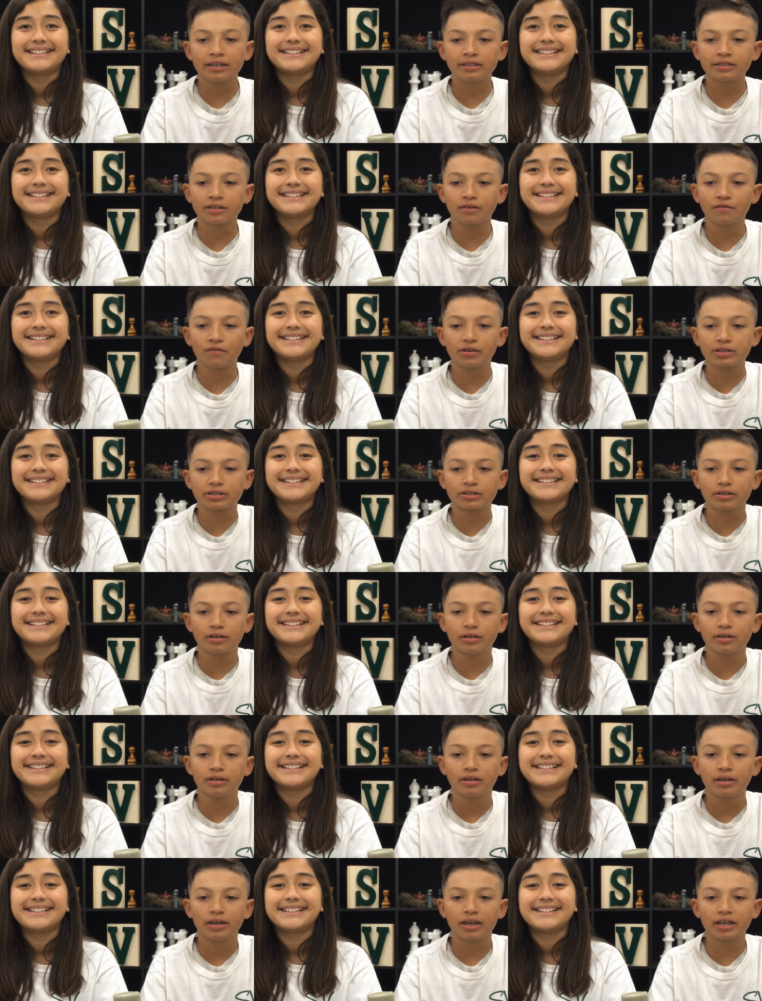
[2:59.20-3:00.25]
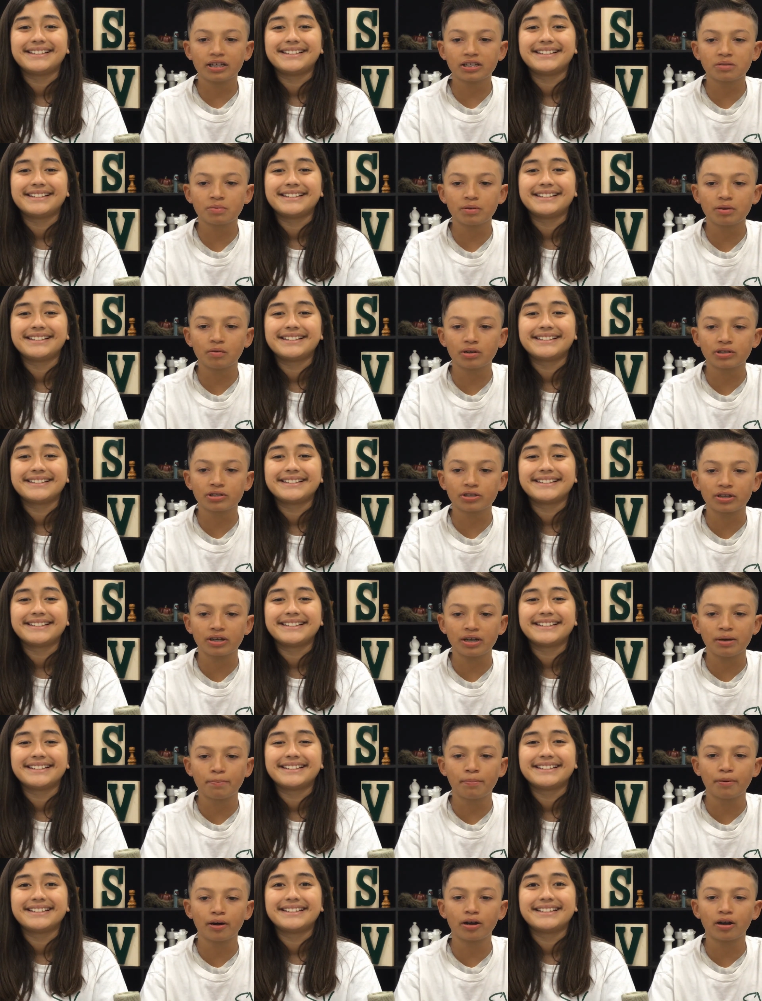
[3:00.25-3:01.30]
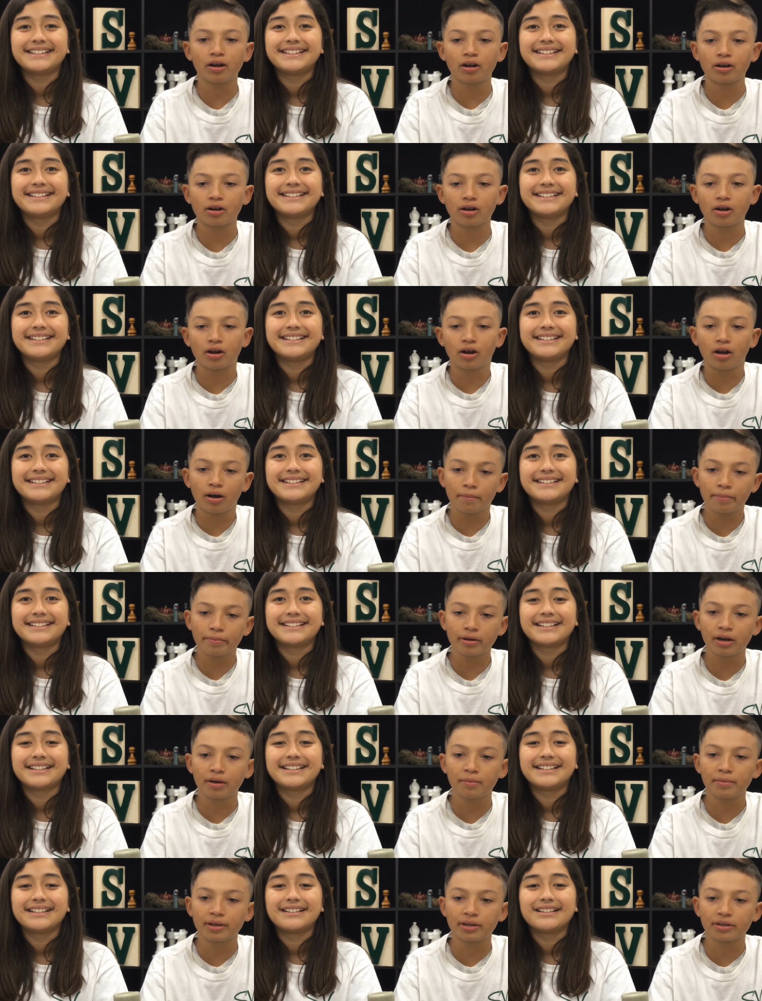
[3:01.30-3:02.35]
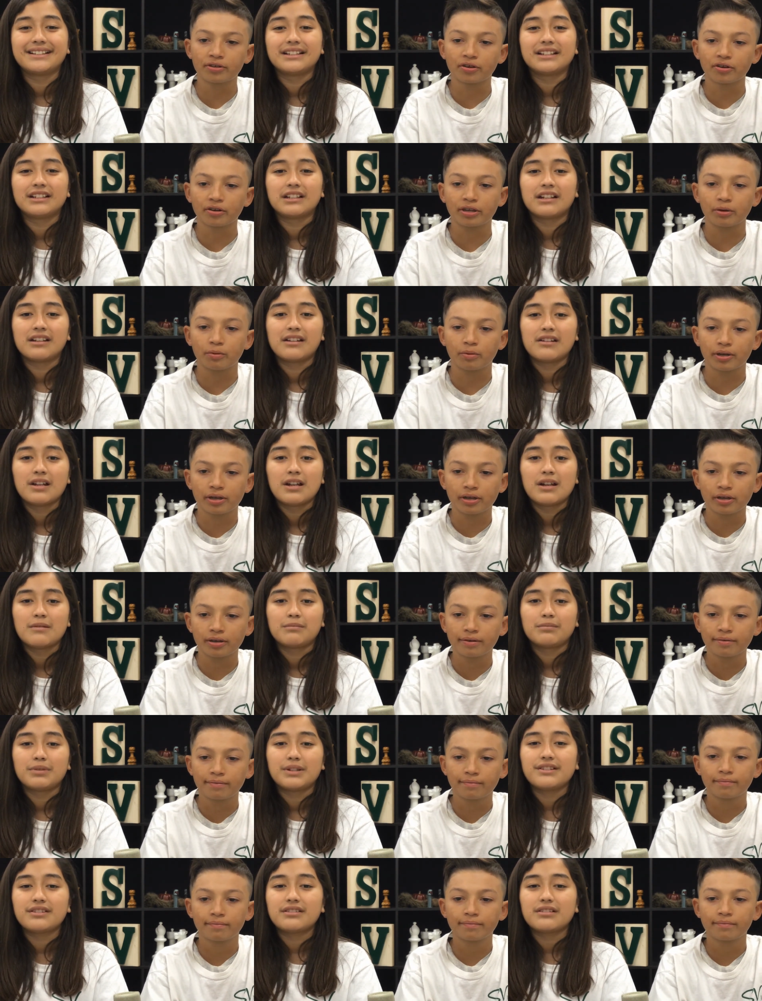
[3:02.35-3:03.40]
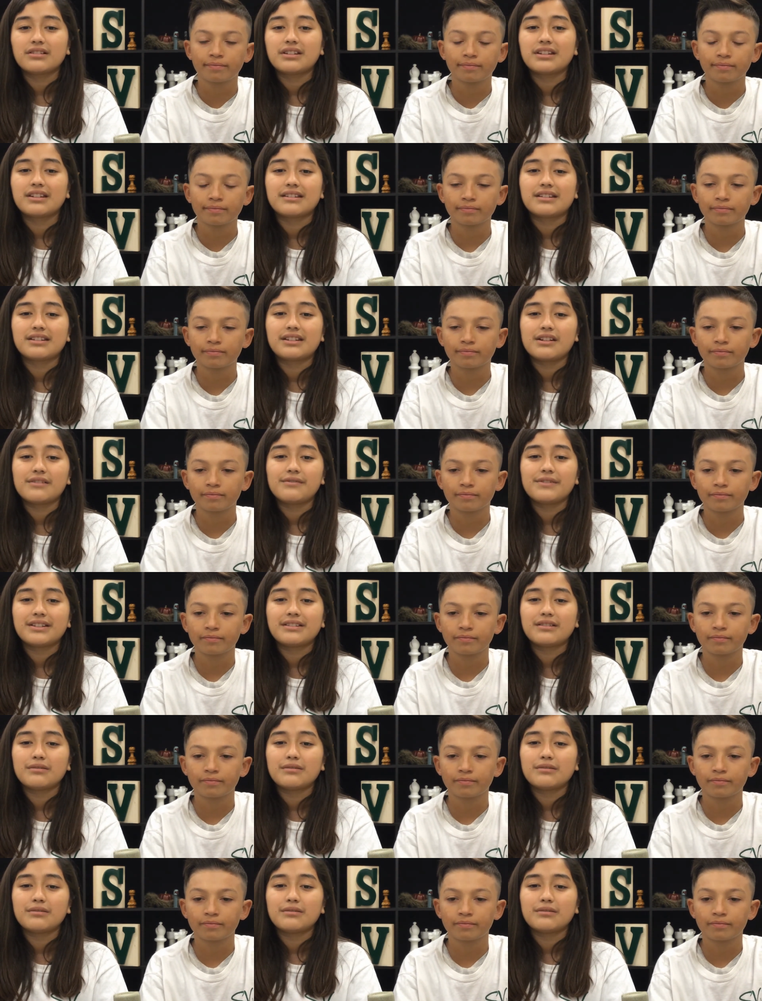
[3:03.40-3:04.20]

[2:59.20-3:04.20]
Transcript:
Speaker 1: Sierra Vista, ASB wants your input on our upcoming Turkey Week.
Speaker 2: Please go to the Sierra Vista